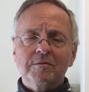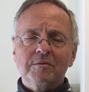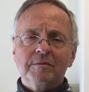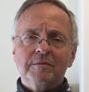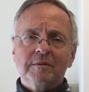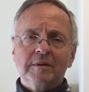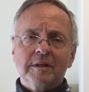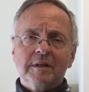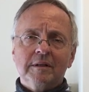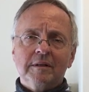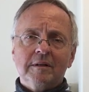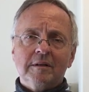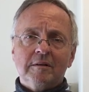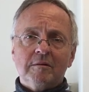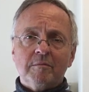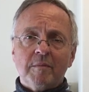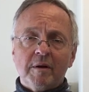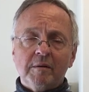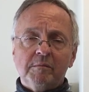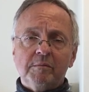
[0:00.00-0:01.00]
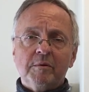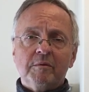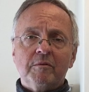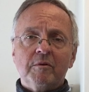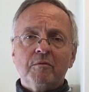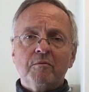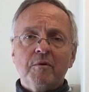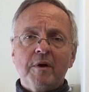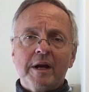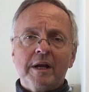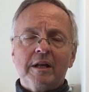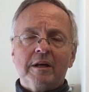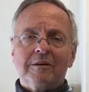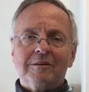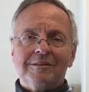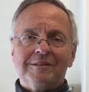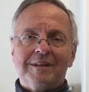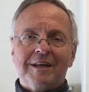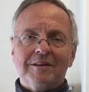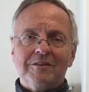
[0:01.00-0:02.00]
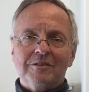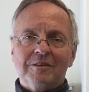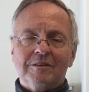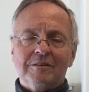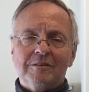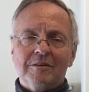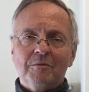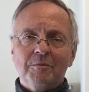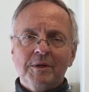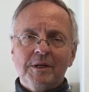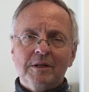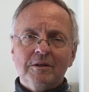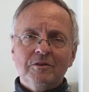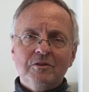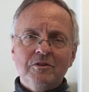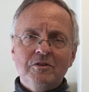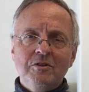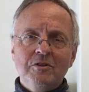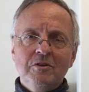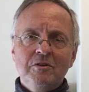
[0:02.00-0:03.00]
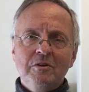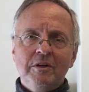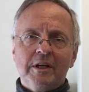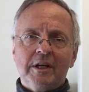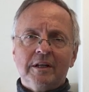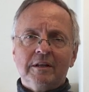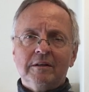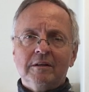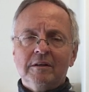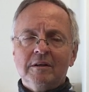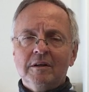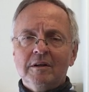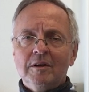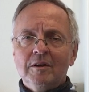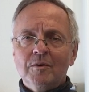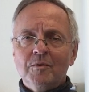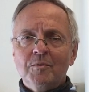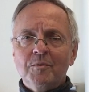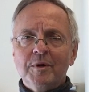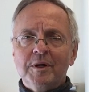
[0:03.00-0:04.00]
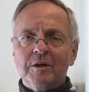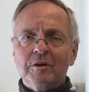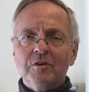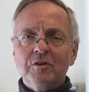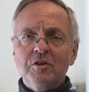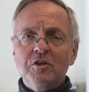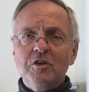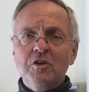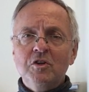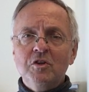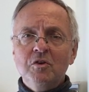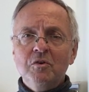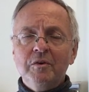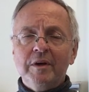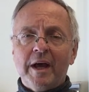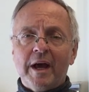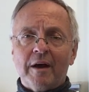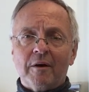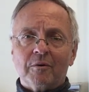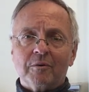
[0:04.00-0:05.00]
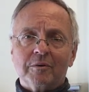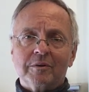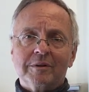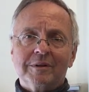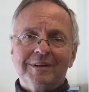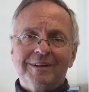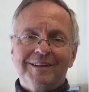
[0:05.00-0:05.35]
It reminds me of a radio station. So we can tune in, we can tune out